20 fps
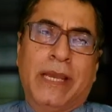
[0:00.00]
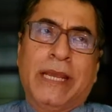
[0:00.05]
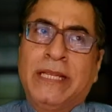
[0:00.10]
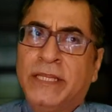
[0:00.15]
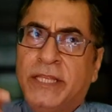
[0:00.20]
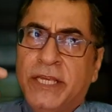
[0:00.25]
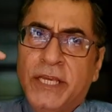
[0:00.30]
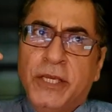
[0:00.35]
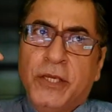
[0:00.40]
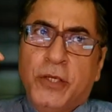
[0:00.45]

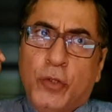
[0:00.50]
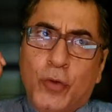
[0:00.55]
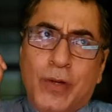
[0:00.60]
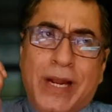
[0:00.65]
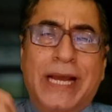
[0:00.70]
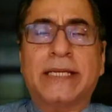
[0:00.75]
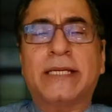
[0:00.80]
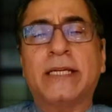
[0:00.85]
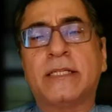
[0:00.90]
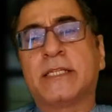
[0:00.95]
In the
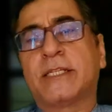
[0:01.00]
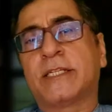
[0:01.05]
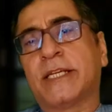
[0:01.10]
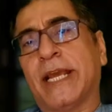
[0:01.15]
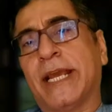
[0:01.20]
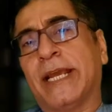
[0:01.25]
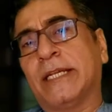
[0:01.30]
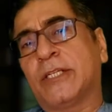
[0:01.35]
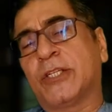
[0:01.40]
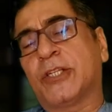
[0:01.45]
United
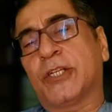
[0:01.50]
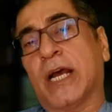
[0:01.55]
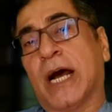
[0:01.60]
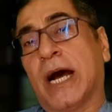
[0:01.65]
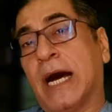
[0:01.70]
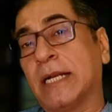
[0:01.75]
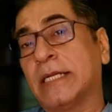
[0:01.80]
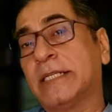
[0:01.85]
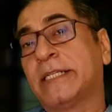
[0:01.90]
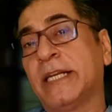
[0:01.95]

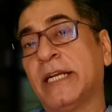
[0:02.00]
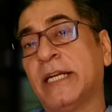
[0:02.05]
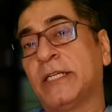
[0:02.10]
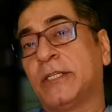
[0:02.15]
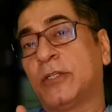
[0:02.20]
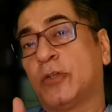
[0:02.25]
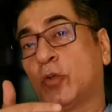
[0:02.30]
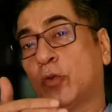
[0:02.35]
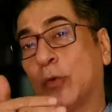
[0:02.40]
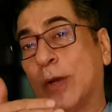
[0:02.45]
States,
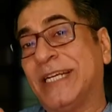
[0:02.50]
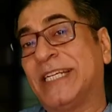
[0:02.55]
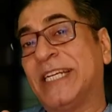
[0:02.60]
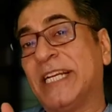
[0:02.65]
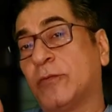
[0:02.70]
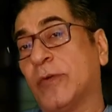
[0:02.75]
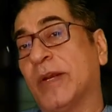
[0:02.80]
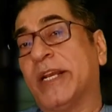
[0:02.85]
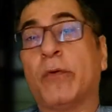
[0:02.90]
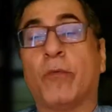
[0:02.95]
until
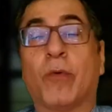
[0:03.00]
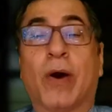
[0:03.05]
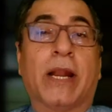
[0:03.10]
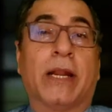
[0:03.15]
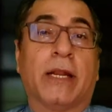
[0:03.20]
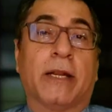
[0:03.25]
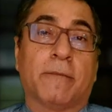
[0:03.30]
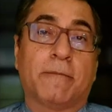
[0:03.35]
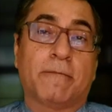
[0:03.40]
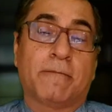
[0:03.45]

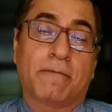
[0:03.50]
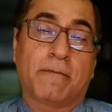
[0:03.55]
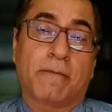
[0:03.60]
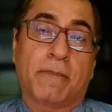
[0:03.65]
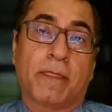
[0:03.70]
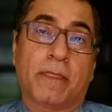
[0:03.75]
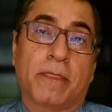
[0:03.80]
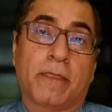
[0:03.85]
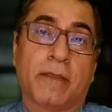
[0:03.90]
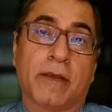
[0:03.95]
2021,
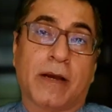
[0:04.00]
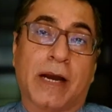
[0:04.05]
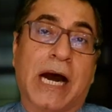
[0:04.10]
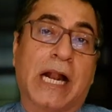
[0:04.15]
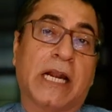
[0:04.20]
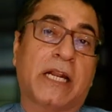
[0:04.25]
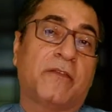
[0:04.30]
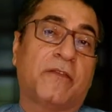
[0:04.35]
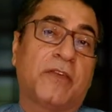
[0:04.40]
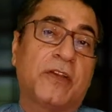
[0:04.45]

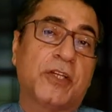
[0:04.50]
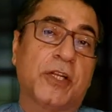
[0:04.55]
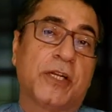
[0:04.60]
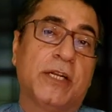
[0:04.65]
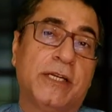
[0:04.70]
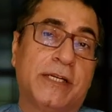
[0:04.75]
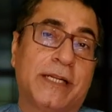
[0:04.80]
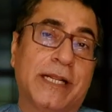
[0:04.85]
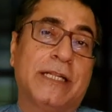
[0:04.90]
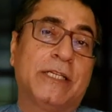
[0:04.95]

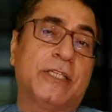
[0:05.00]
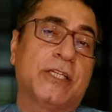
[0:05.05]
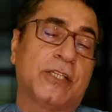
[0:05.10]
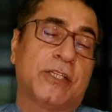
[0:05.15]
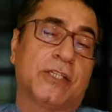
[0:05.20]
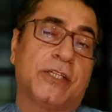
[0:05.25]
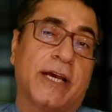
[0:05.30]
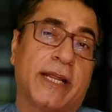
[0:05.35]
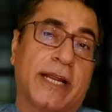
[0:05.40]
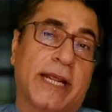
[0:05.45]
artificial
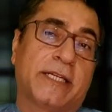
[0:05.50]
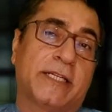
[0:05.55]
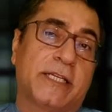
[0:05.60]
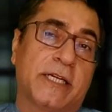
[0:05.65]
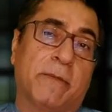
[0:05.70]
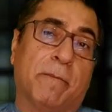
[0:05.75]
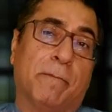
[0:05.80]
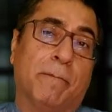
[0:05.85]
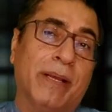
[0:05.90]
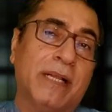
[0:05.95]

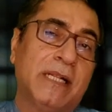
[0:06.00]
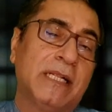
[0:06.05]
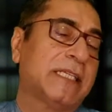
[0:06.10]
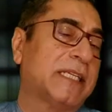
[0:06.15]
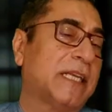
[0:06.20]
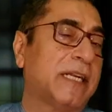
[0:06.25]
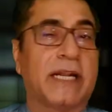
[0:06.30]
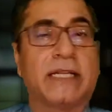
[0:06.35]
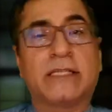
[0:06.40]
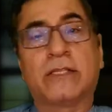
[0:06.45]
intelligence-directed
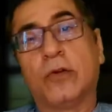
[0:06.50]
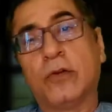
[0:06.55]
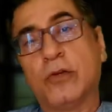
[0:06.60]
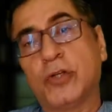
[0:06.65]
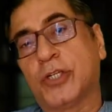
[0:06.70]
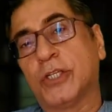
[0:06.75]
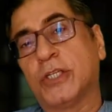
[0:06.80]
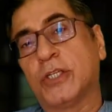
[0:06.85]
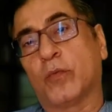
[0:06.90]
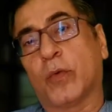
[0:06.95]
bills and
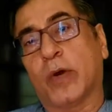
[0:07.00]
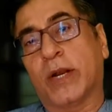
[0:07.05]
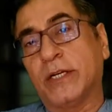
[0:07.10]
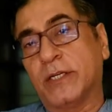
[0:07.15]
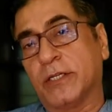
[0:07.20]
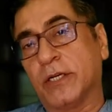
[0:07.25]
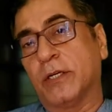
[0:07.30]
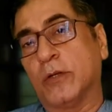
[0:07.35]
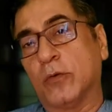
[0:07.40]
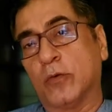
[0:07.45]
resolutions were
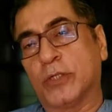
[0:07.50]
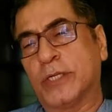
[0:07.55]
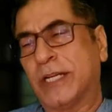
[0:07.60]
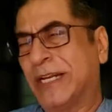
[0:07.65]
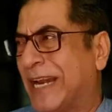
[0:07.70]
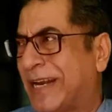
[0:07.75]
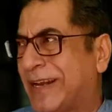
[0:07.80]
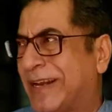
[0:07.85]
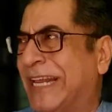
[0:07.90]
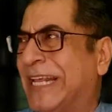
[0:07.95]
introduced
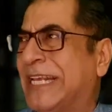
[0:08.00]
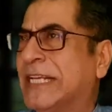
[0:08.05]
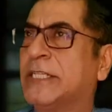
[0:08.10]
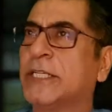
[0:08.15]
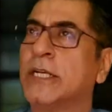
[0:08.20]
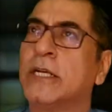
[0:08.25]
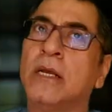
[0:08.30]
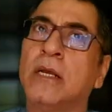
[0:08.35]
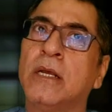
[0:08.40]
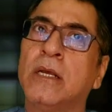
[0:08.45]
in at
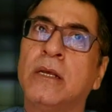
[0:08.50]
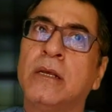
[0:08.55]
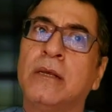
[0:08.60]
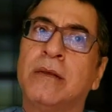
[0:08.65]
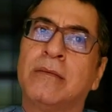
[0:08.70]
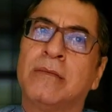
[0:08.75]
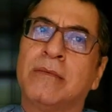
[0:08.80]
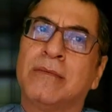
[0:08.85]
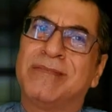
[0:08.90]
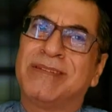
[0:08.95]
least
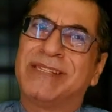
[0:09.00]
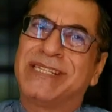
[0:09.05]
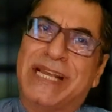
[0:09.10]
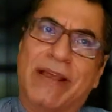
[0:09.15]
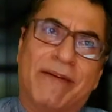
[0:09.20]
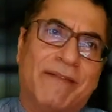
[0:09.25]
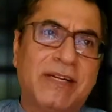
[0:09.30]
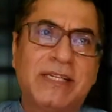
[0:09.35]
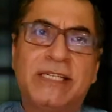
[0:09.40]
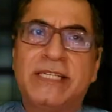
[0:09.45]

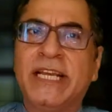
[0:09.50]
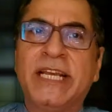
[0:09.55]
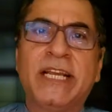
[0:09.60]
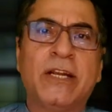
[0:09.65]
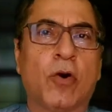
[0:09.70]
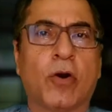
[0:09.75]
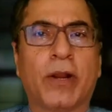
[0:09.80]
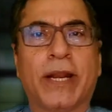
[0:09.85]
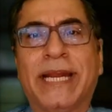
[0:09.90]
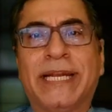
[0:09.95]

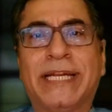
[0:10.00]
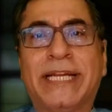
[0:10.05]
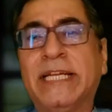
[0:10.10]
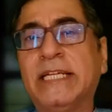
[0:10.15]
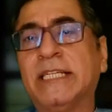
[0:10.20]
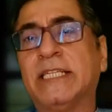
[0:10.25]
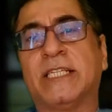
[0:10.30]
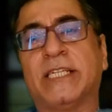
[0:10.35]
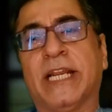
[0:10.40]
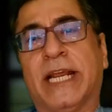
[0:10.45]
17 or
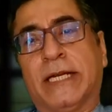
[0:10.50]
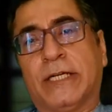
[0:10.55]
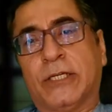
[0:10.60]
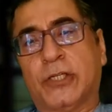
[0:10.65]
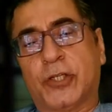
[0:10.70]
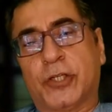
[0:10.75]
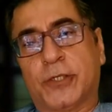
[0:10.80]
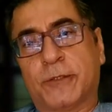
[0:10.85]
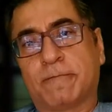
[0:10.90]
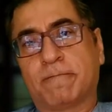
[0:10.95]
18
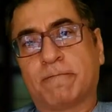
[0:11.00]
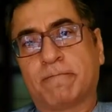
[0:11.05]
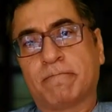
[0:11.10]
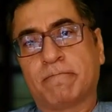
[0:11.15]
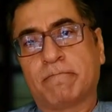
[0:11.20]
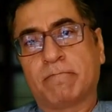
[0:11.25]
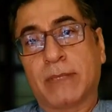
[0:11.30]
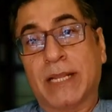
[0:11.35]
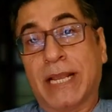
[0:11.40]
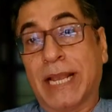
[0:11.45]
states
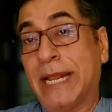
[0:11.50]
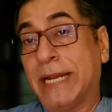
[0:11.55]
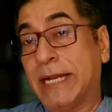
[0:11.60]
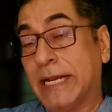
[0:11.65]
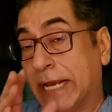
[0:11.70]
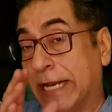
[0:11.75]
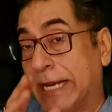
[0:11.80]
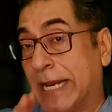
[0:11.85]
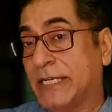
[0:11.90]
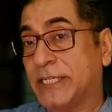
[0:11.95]

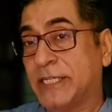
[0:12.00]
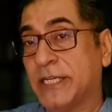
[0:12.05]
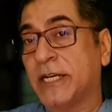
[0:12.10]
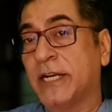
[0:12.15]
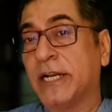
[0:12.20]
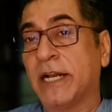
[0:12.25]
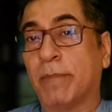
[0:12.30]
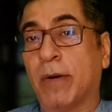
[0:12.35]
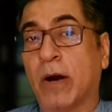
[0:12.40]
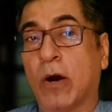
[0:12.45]
and
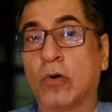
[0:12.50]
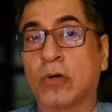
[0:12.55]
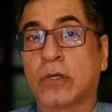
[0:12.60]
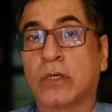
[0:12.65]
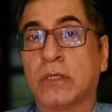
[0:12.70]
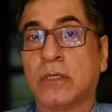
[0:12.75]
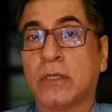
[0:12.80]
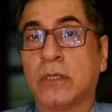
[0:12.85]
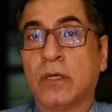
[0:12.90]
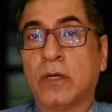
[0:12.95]
enacted in
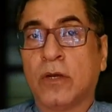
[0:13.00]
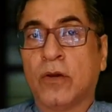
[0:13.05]
about